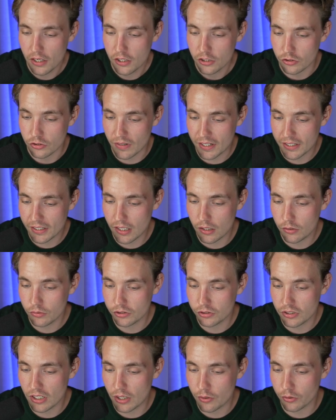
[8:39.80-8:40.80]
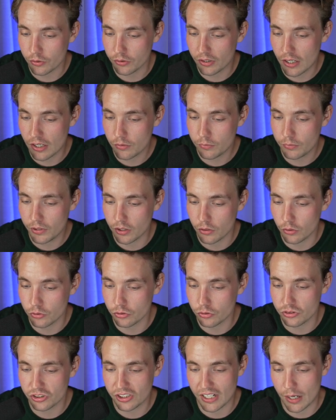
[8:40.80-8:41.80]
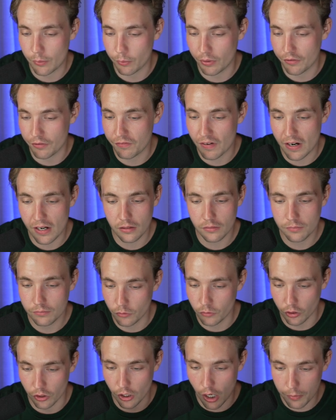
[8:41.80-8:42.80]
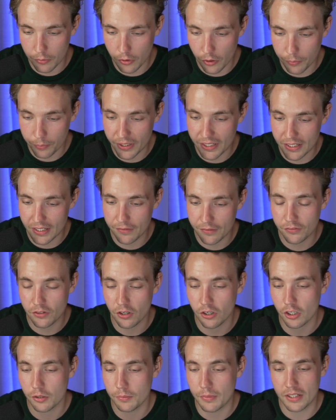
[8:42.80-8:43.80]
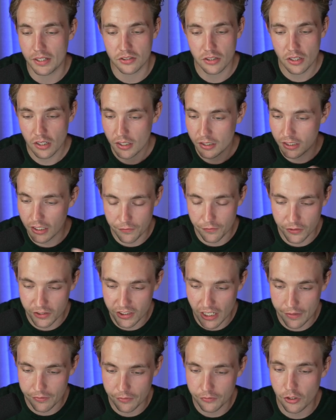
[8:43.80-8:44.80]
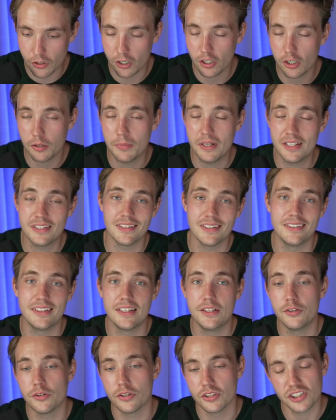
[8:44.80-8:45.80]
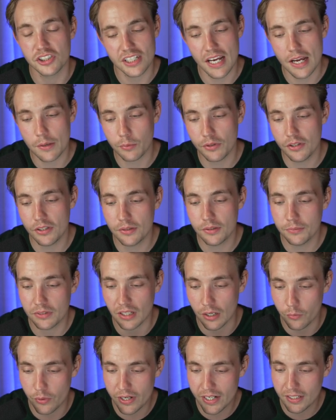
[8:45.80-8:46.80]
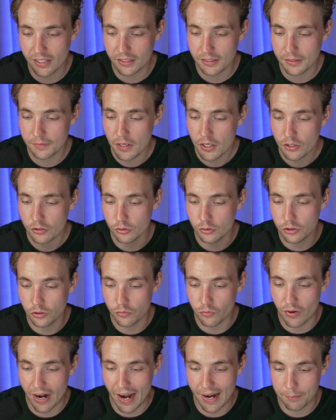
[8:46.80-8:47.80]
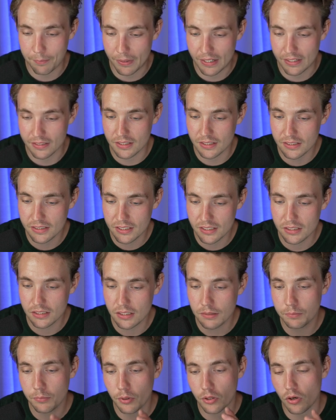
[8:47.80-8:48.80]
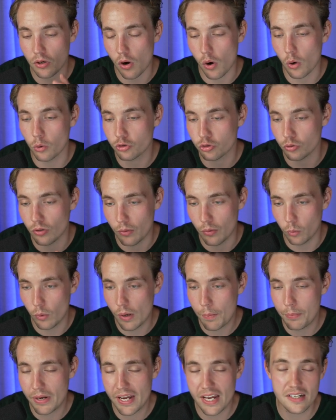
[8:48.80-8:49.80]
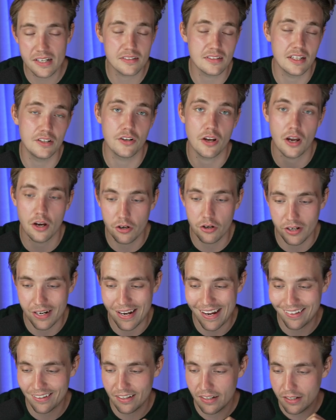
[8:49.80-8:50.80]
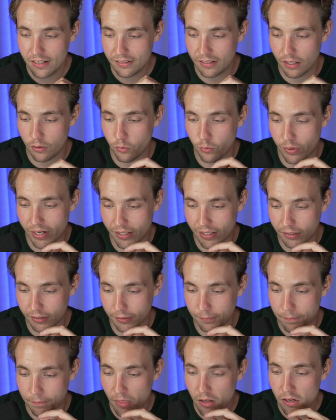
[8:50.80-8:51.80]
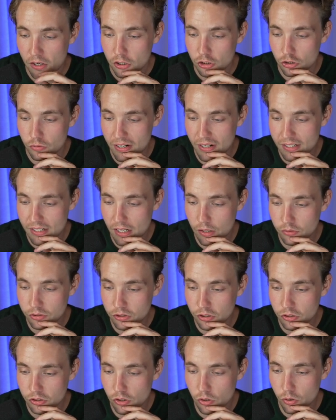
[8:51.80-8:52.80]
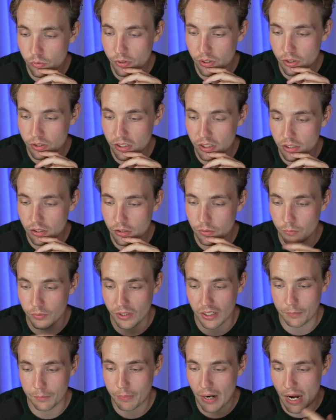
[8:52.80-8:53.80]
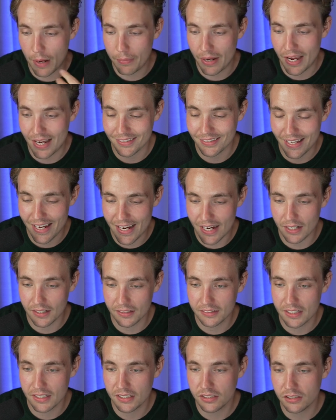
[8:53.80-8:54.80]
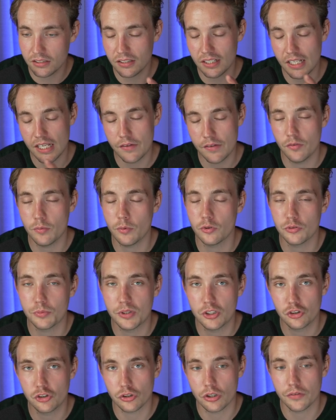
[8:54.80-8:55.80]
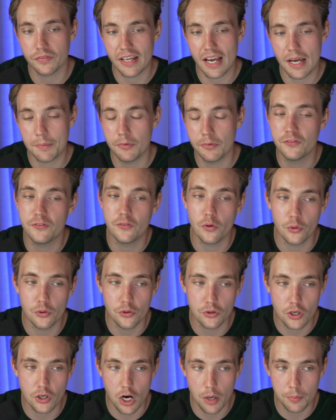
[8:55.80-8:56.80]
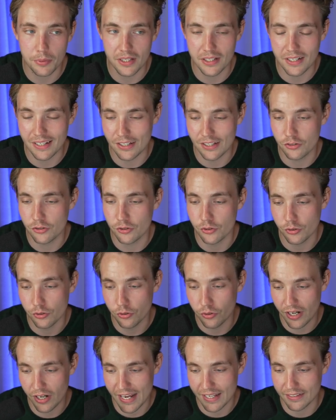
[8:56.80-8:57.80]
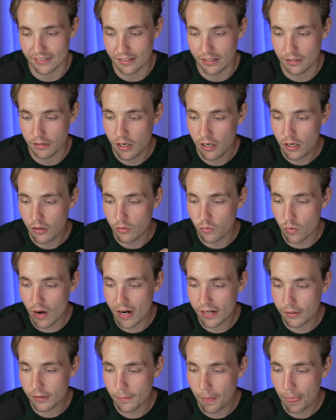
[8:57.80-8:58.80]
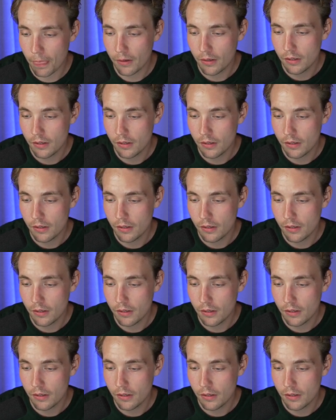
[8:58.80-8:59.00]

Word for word: So right now, let's now go down. We can also chat with a file. You can upload PDF documents, different types of documents, and then you can chat with them directly. So it's a rack-based system, but also a web page that you can connect directly. So right now, let's just go over here. We can bypass the AI detection if you want to make sure of that before you copy it into your essay writer.